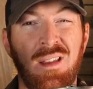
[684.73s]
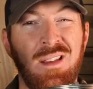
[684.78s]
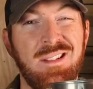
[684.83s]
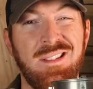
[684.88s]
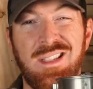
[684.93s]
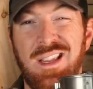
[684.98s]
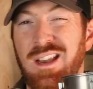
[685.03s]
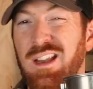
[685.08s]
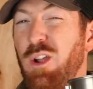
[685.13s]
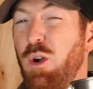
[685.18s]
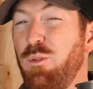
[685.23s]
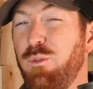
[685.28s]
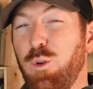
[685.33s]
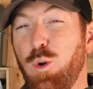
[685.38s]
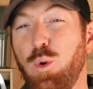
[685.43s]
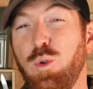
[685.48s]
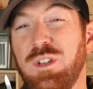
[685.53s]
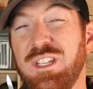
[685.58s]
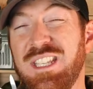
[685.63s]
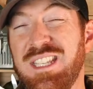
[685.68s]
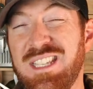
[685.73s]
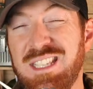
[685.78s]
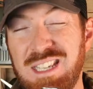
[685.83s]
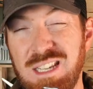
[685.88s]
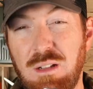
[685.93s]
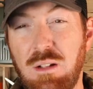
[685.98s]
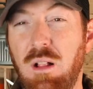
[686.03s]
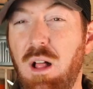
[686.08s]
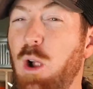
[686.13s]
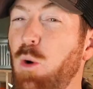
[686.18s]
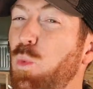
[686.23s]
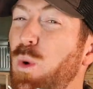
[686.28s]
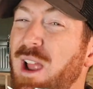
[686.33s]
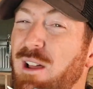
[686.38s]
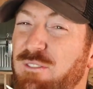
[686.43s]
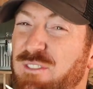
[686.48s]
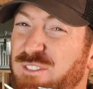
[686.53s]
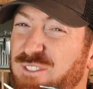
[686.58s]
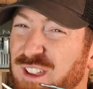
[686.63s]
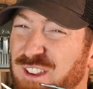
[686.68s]
It's gonna go for still
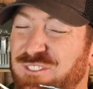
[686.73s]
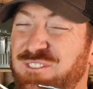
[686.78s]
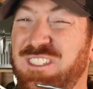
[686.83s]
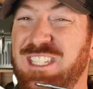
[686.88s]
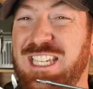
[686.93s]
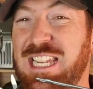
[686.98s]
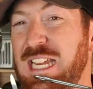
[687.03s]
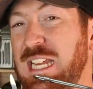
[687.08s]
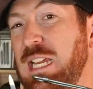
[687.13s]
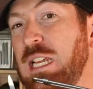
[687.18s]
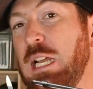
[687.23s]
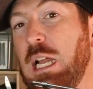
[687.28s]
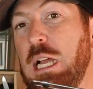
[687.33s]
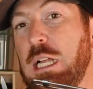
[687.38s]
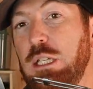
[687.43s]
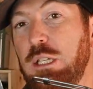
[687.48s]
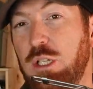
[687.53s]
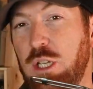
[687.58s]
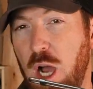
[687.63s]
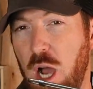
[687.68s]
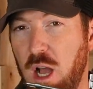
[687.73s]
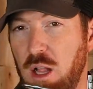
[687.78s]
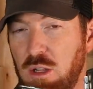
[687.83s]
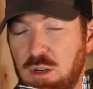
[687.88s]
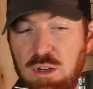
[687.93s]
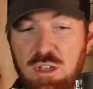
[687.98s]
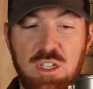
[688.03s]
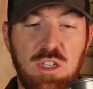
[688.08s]
around $15.